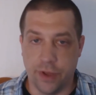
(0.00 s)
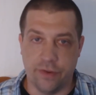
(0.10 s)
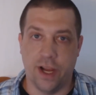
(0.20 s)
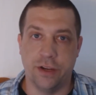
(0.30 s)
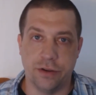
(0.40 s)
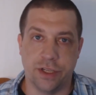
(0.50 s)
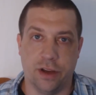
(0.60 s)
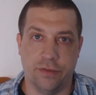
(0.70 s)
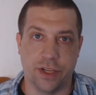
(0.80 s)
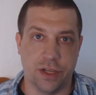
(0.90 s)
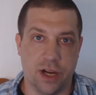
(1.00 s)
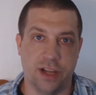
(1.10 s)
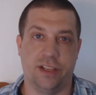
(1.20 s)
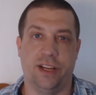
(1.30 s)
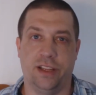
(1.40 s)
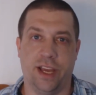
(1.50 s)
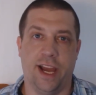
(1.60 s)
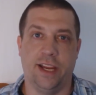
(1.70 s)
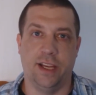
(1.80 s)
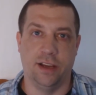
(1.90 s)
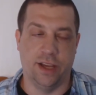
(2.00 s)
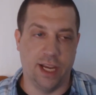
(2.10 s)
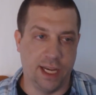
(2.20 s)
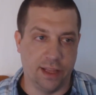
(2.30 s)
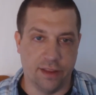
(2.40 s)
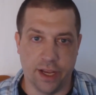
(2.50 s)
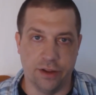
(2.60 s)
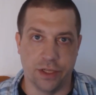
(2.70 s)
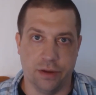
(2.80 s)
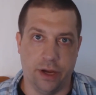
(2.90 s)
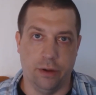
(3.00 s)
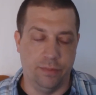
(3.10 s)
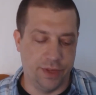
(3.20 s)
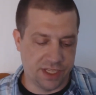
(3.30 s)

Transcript: You find yourself exhausted at the idea that anything else will help.